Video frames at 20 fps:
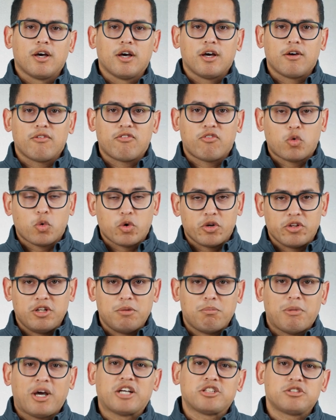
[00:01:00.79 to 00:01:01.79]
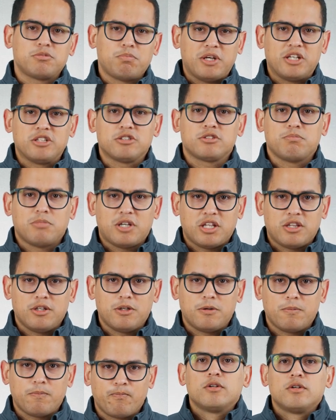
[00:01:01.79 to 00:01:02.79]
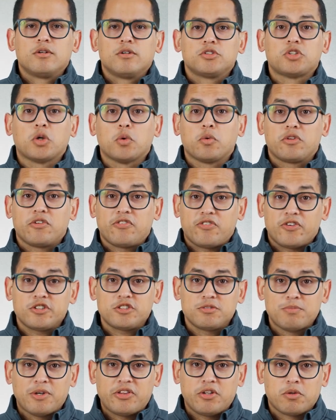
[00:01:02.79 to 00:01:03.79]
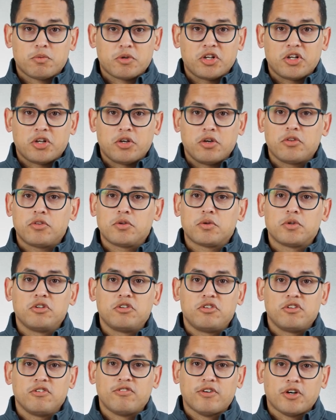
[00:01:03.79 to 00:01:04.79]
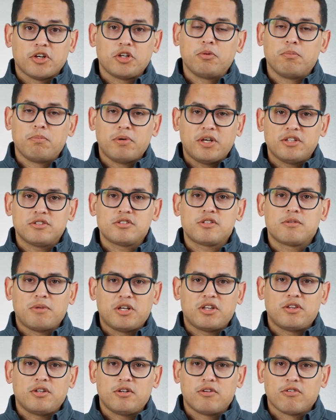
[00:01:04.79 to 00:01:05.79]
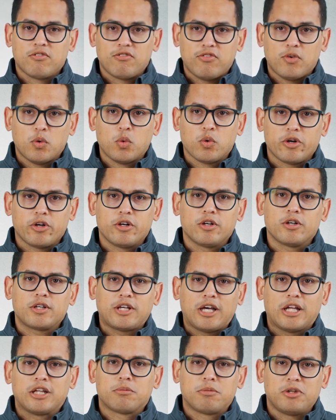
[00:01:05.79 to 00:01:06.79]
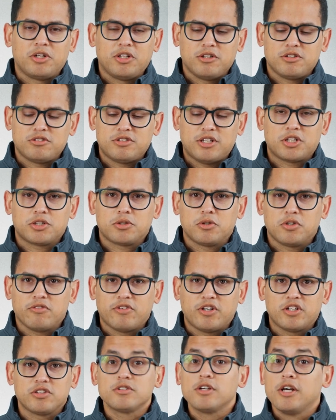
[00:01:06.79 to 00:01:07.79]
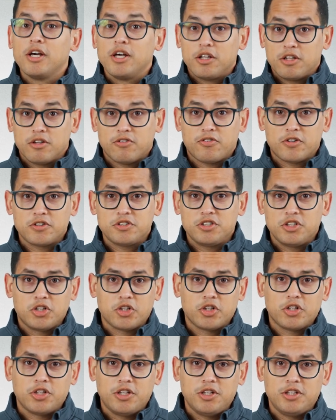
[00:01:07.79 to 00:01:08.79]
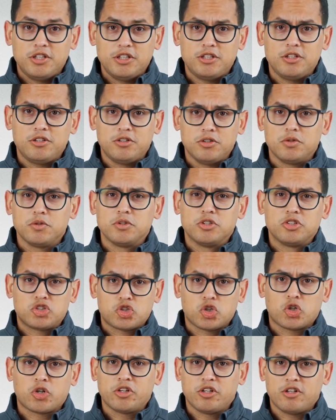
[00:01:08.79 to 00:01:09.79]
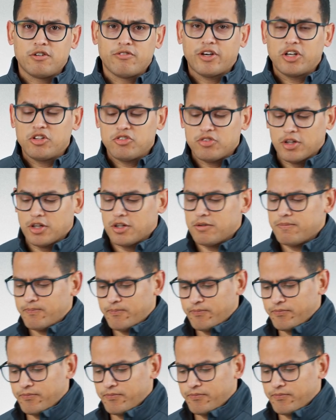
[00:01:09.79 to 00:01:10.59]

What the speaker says: for the mass-based method. So the first method we're going to go through is the volume-based method for calibrating the SATURO device. The first thing you're going to need to do is turn the device on.